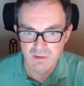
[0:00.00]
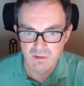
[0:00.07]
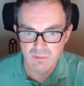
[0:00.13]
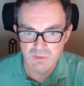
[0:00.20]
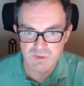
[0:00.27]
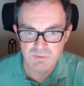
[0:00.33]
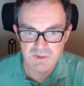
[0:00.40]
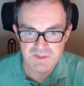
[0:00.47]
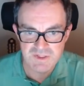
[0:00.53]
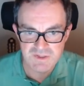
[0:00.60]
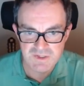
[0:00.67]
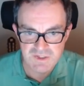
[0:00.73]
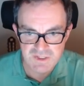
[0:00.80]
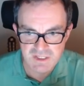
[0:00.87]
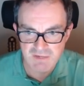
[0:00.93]
which means there's a
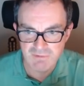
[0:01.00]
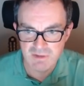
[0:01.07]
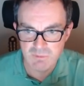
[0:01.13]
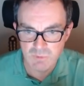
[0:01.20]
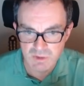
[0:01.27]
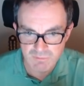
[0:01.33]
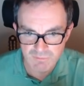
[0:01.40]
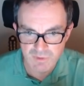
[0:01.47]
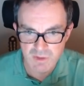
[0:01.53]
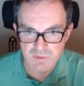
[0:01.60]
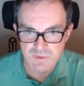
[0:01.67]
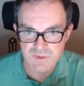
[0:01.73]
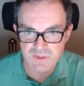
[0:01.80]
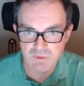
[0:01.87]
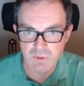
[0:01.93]
7 in one of
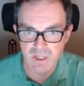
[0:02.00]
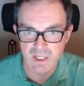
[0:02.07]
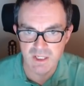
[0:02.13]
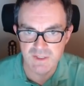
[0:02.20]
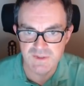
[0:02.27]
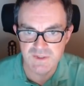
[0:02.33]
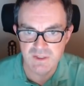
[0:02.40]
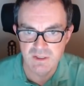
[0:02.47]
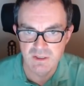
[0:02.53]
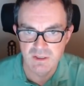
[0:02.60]
those squares.